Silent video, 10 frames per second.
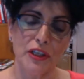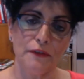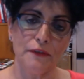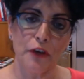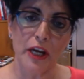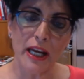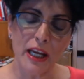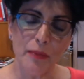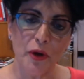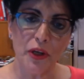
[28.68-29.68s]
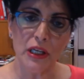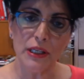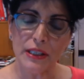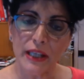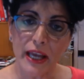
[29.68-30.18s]
for anybody
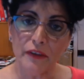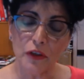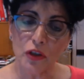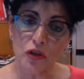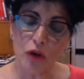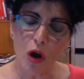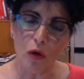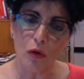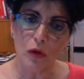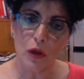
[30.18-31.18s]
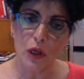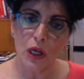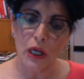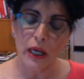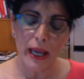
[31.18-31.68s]
is lack of control.
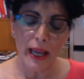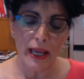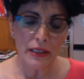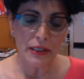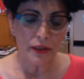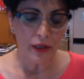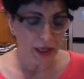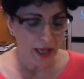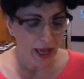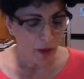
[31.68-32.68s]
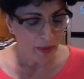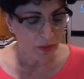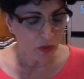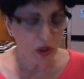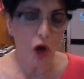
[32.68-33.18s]
And how
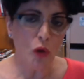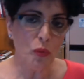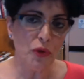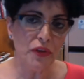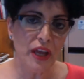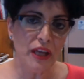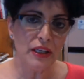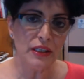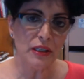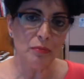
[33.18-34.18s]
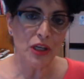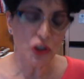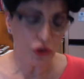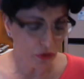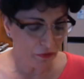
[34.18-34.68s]
people cope with that is a
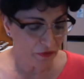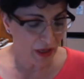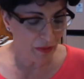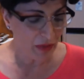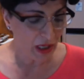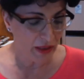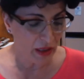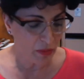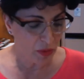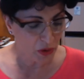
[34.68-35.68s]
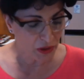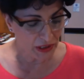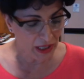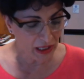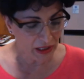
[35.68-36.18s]
measure of them and their
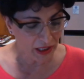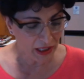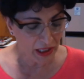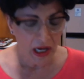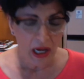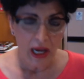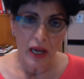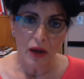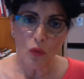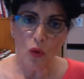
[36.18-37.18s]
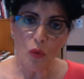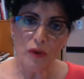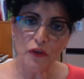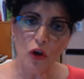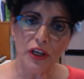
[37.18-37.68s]
personality. What
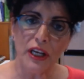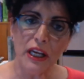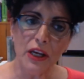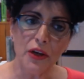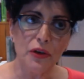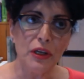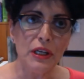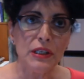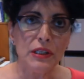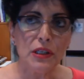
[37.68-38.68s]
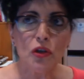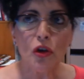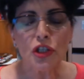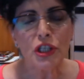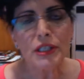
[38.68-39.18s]
we've got here is
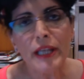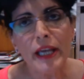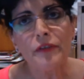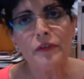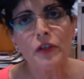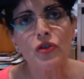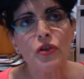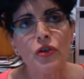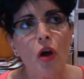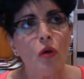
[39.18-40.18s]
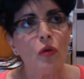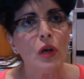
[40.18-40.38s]
not just lack of control,